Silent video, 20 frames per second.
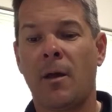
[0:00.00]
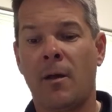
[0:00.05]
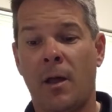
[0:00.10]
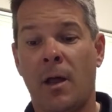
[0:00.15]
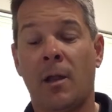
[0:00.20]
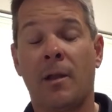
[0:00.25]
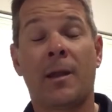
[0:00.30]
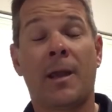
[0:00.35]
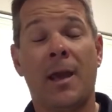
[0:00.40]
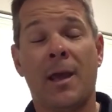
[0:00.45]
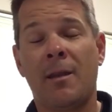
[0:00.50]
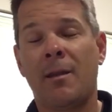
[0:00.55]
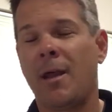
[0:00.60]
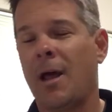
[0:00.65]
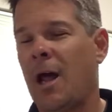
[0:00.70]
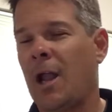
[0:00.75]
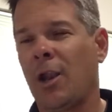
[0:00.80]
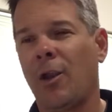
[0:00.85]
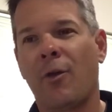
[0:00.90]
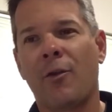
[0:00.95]
again
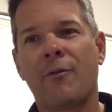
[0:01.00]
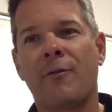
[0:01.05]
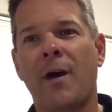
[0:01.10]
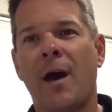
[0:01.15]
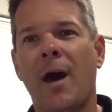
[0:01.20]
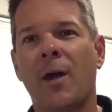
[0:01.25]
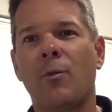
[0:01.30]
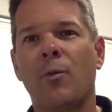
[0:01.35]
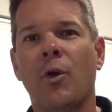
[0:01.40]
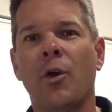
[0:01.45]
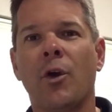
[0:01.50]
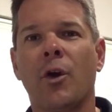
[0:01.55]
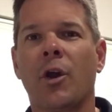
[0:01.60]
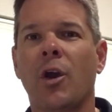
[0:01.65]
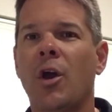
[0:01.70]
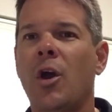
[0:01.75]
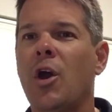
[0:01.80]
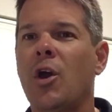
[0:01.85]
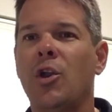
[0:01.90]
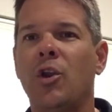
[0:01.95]
a lot of hard work,
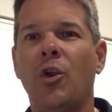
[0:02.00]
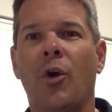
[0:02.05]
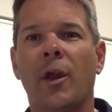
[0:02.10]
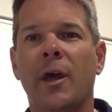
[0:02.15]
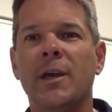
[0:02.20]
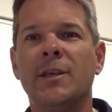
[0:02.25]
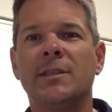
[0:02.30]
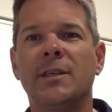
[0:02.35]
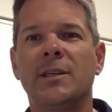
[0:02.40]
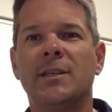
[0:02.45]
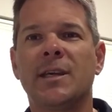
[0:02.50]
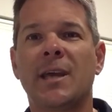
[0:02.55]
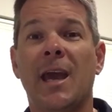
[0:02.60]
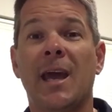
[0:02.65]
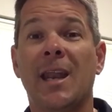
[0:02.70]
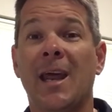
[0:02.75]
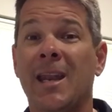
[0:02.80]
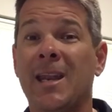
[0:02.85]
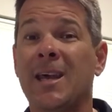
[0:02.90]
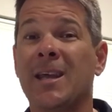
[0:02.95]
not easy to
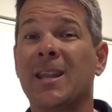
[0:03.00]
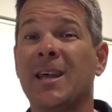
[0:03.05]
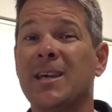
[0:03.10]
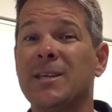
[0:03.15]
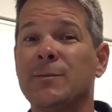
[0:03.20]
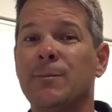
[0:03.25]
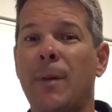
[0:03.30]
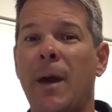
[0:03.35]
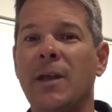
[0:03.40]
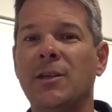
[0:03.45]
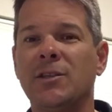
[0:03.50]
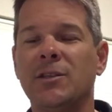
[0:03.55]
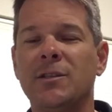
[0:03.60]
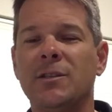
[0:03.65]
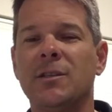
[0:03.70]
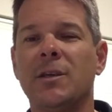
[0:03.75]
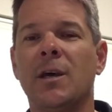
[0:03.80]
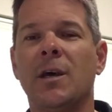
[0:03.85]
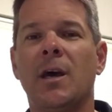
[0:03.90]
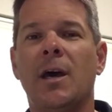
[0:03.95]
get any of these
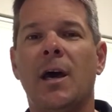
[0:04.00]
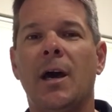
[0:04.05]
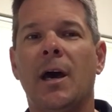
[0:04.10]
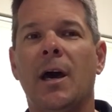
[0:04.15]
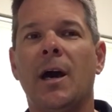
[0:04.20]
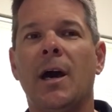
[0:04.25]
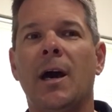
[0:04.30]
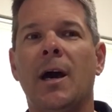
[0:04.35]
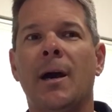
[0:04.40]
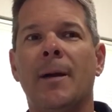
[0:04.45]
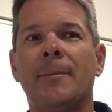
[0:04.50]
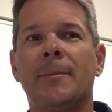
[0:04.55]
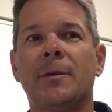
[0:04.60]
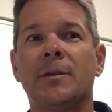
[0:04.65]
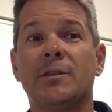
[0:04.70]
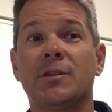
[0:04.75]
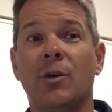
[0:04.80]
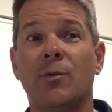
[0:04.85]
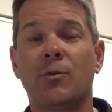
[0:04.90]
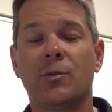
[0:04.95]
badges,
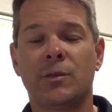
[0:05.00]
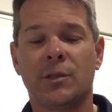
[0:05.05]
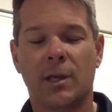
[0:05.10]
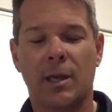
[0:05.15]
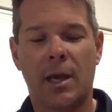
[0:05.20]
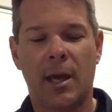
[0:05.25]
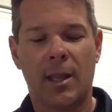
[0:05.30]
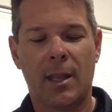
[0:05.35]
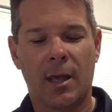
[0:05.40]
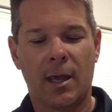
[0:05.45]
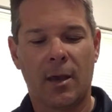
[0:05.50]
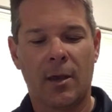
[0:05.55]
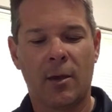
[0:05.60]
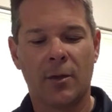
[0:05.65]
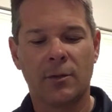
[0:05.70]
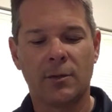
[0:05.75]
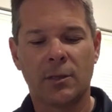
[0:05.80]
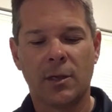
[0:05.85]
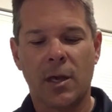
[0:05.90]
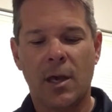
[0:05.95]
so we'll see how that
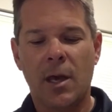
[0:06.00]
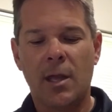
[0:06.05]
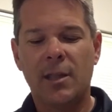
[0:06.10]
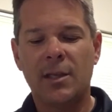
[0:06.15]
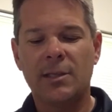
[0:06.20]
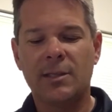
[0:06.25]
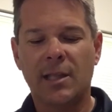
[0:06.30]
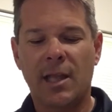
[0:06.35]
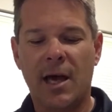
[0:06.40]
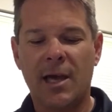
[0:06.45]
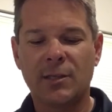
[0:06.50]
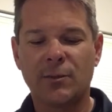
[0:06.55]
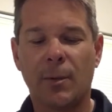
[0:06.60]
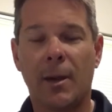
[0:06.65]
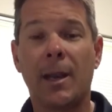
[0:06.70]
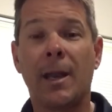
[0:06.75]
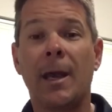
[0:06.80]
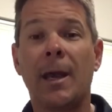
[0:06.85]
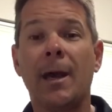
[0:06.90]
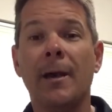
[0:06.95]
goes. This last
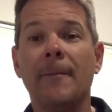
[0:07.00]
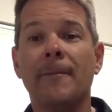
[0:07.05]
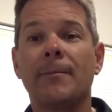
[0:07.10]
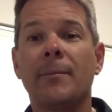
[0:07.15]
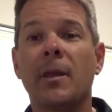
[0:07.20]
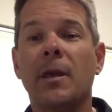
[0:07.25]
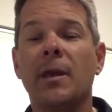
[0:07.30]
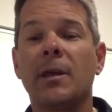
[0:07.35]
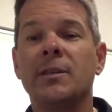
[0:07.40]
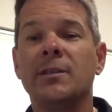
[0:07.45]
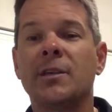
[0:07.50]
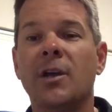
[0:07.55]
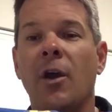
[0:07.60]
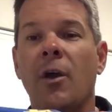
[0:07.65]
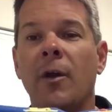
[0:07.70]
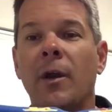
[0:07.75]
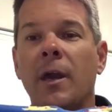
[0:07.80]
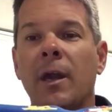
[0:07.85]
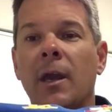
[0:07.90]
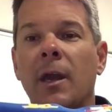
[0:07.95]
one here is
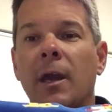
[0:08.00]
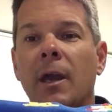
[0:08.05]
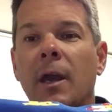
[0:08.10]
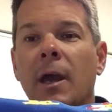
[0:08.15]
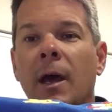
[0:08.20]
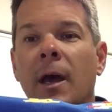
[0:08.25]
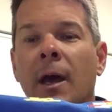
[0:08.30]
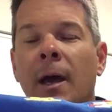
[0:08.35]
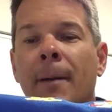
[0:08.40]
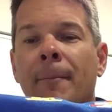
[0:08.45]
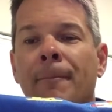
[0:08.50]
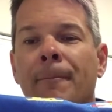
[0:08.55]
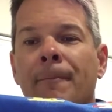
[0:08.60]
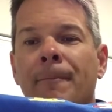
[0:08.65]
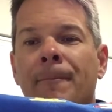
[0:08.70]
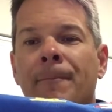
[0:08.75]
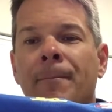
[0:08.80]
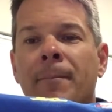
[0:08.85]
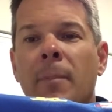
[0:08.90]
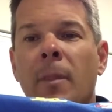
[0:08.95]
going
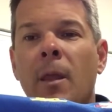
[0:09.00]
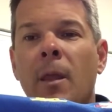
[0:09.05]
to